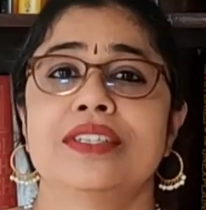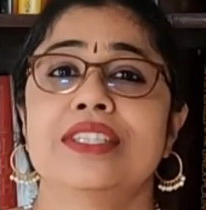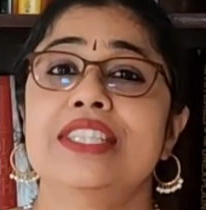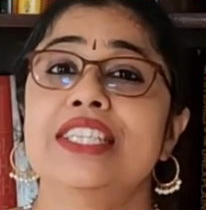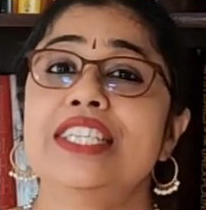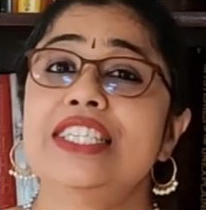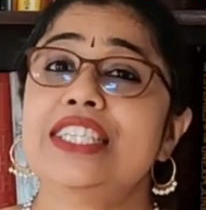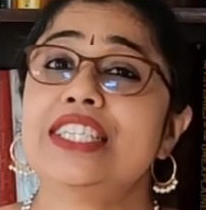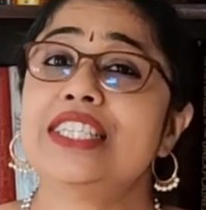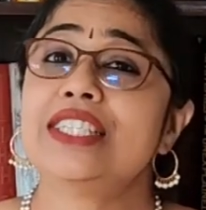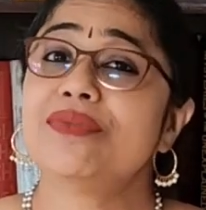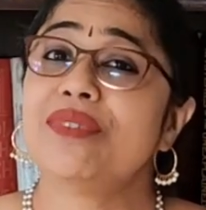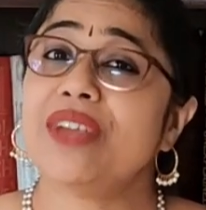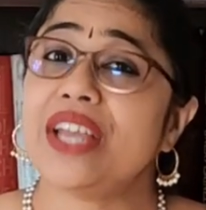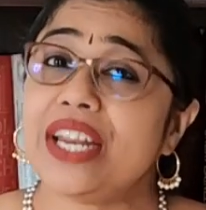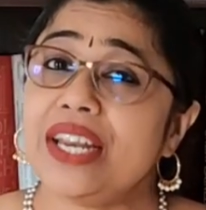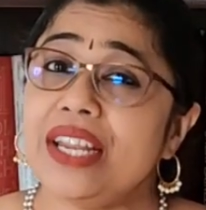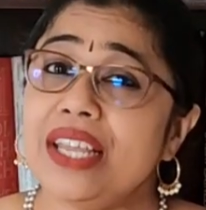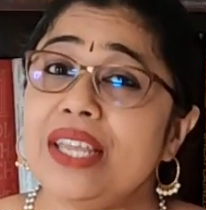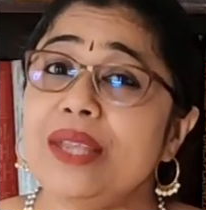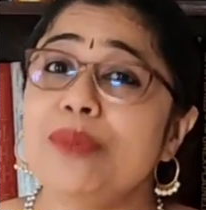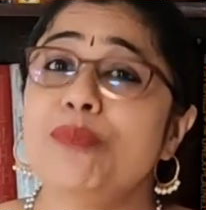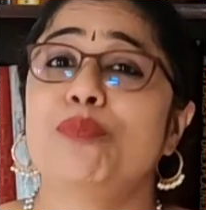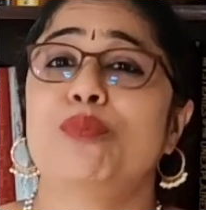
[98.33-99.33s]
This is
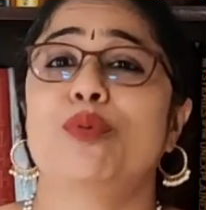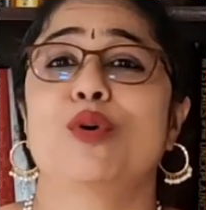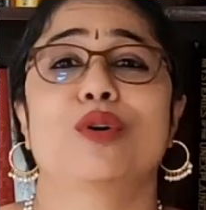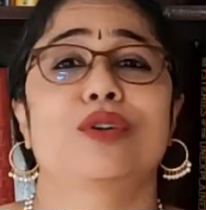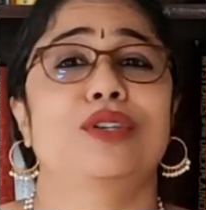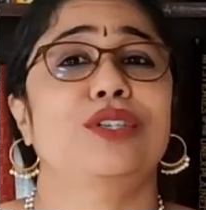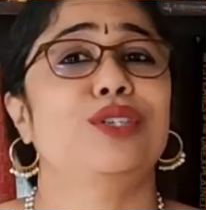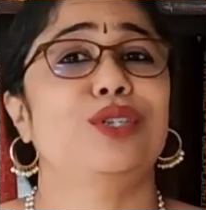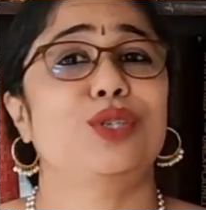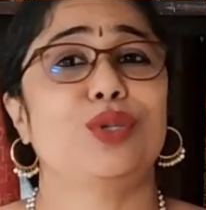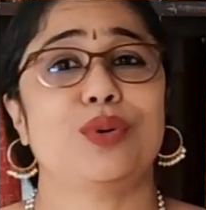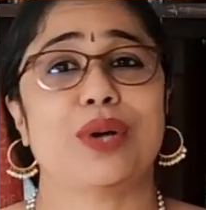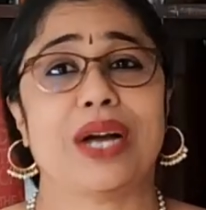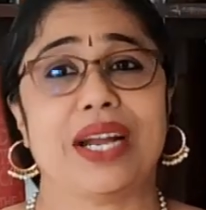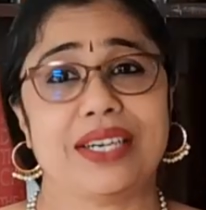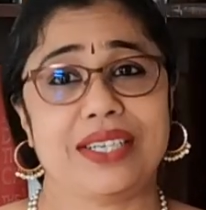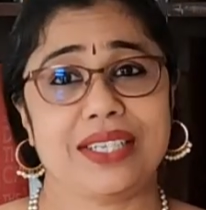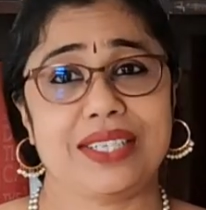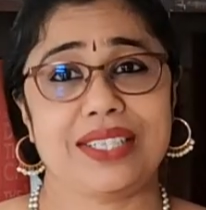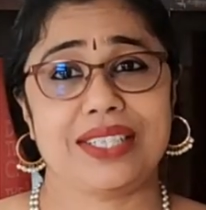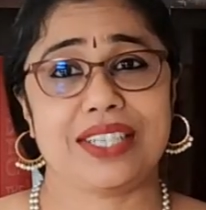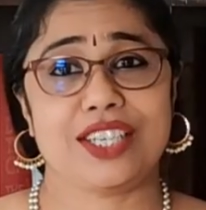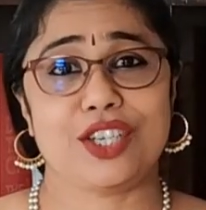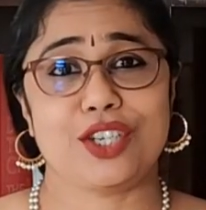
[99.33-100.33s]
very important to our
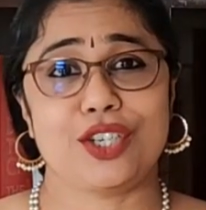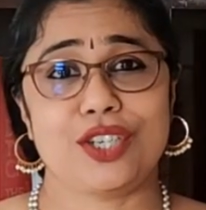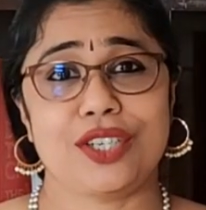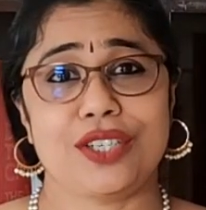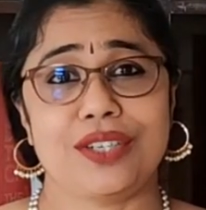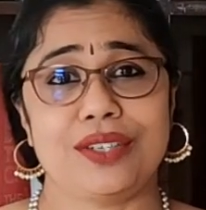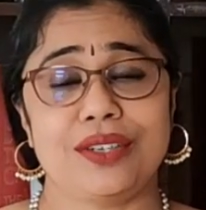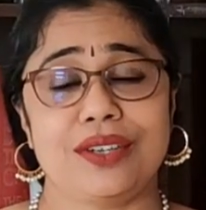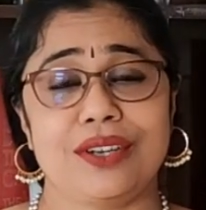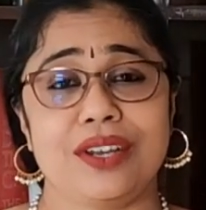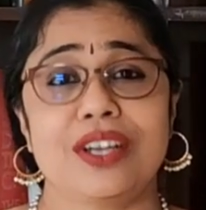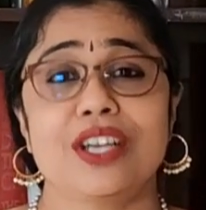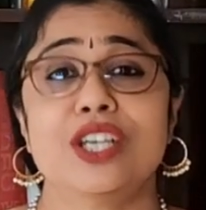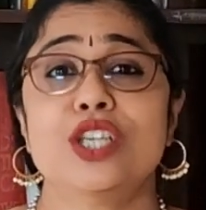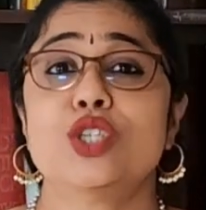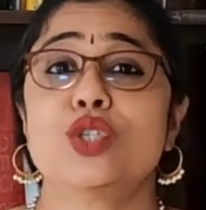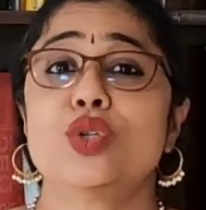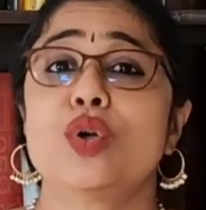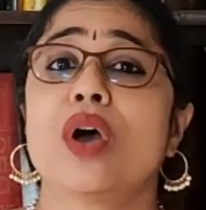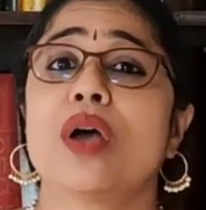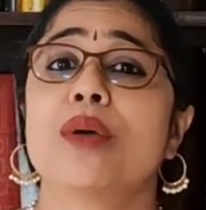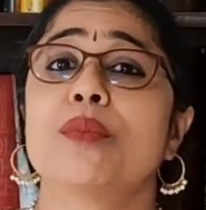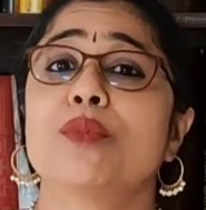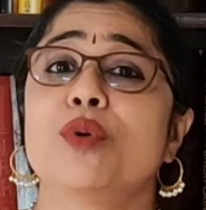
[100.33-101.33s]
discussion,
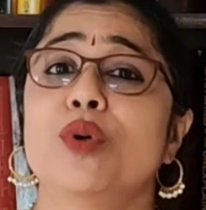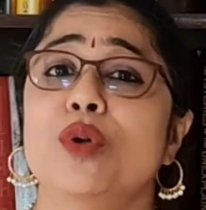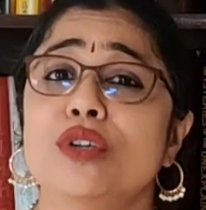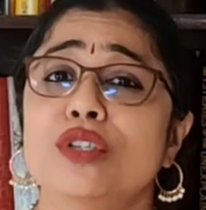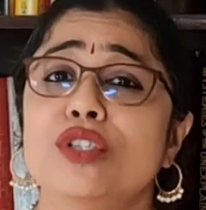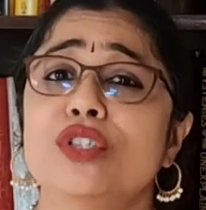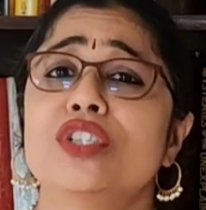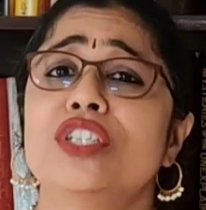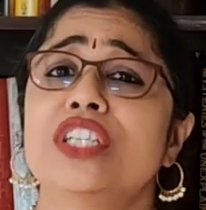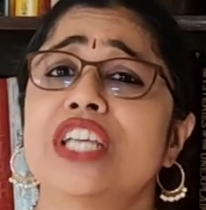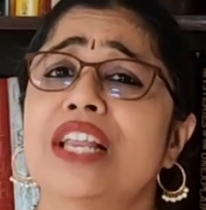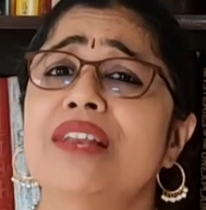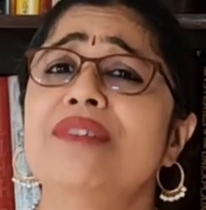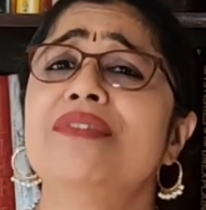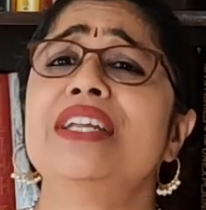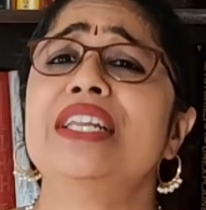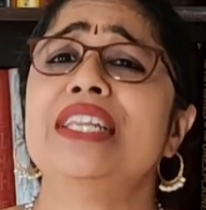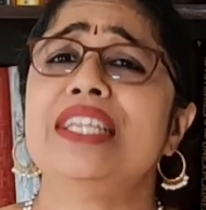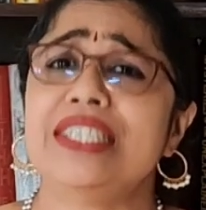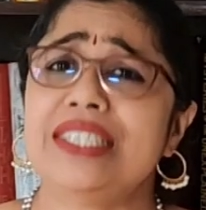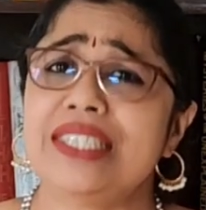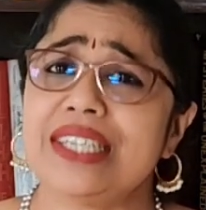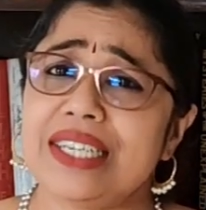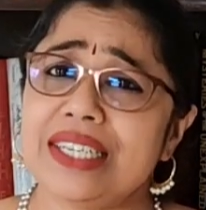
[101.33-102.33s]
so I am going to delve a
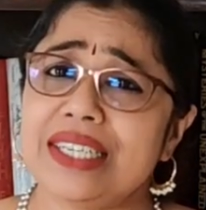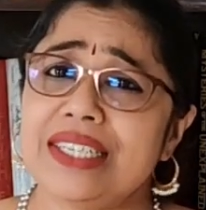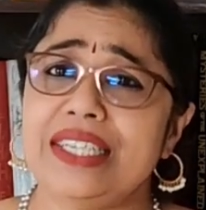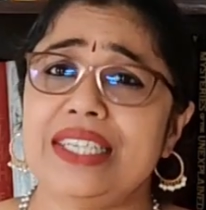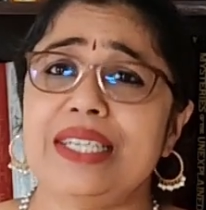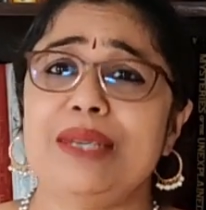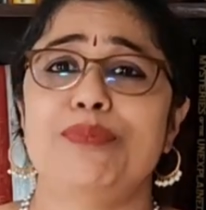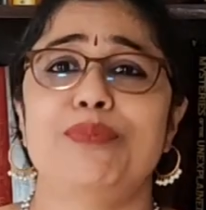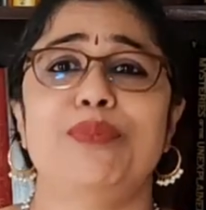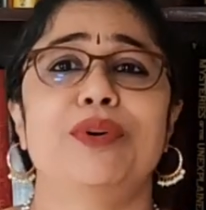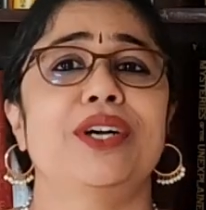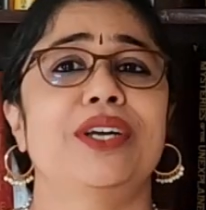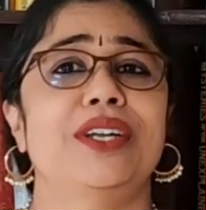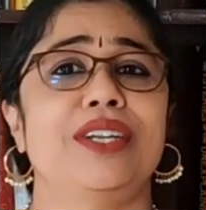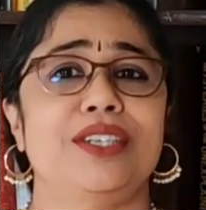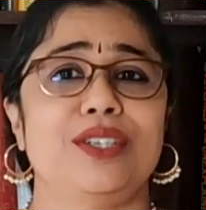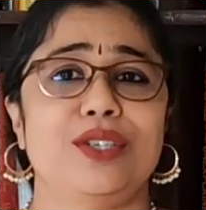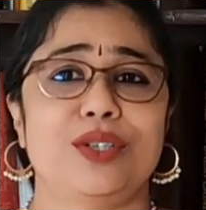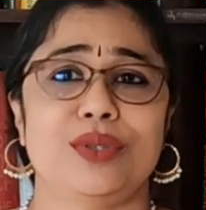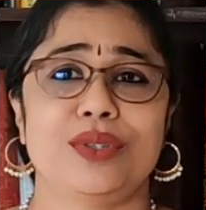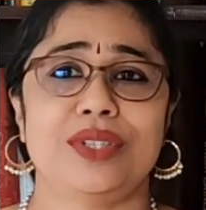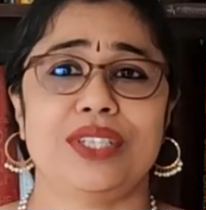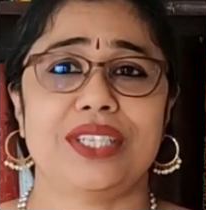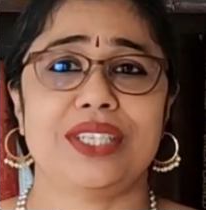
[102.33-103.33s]
little deeper
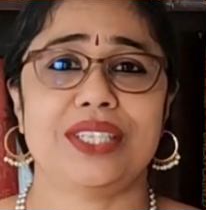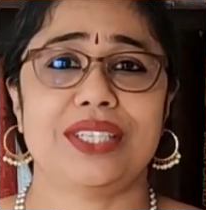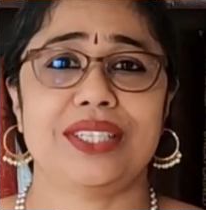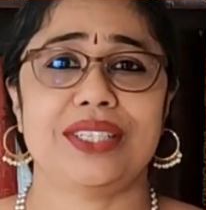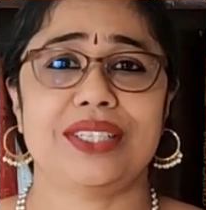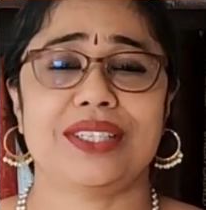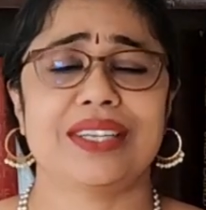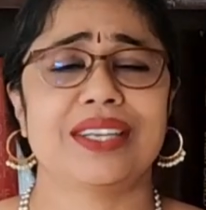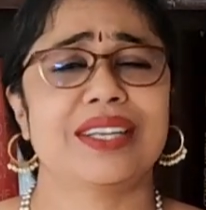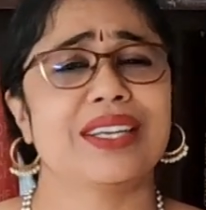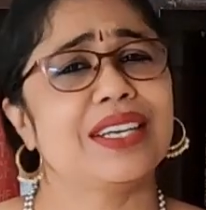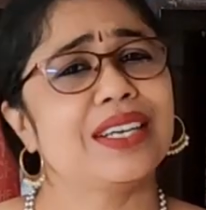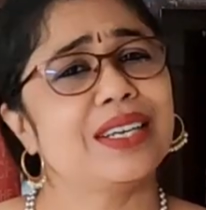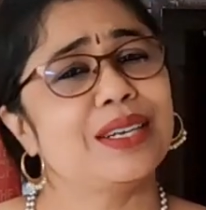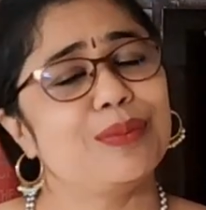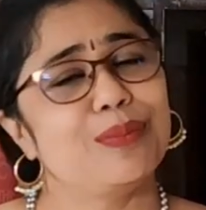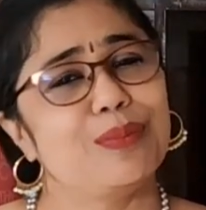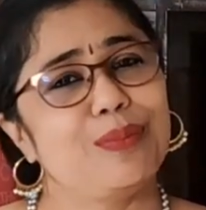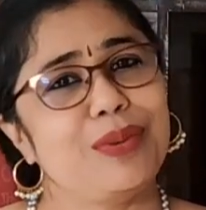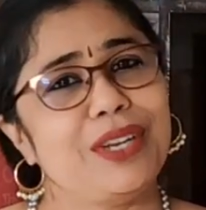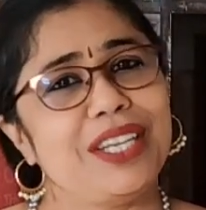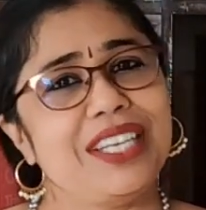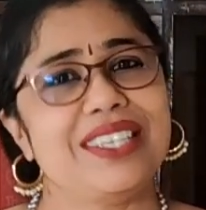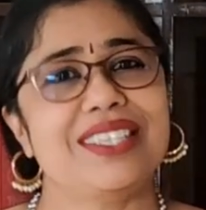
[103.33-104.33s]
into this.
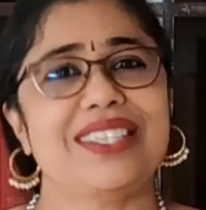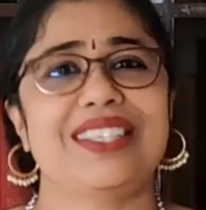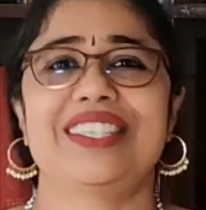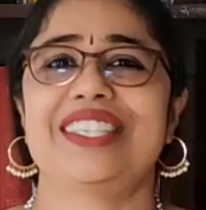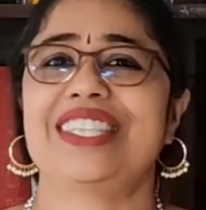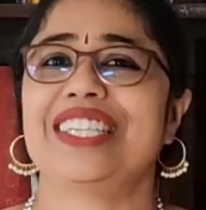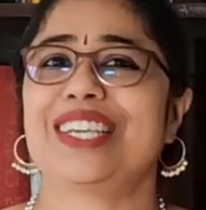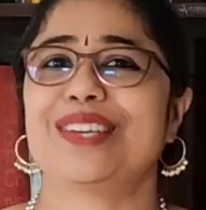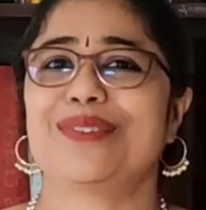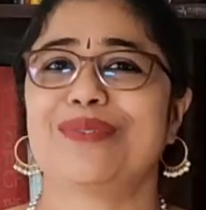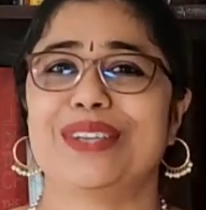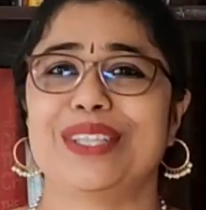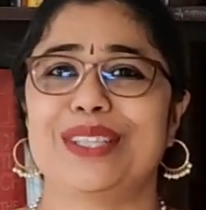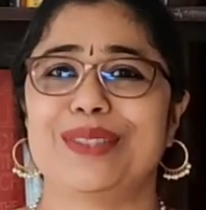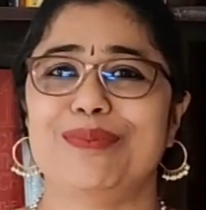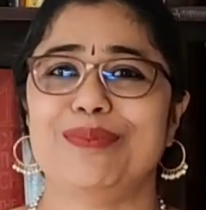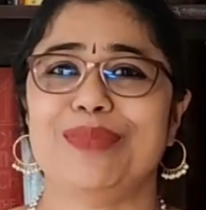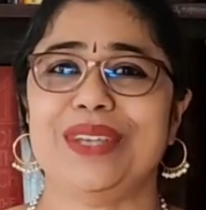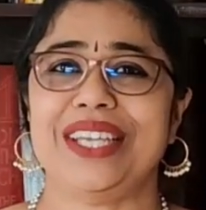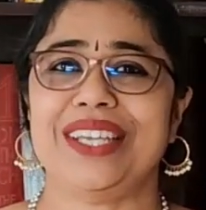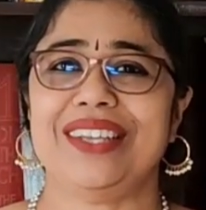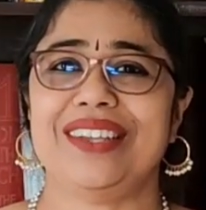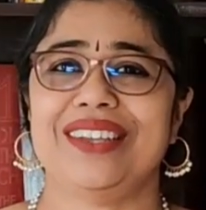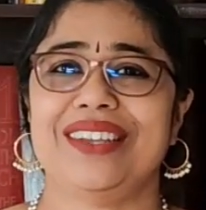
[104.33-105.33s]
Please stick with
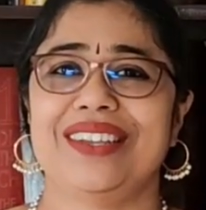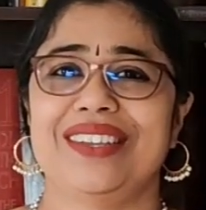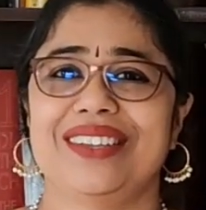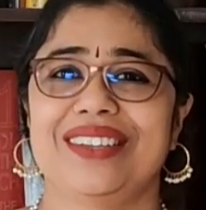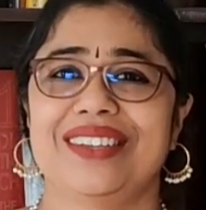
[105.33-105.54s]
me.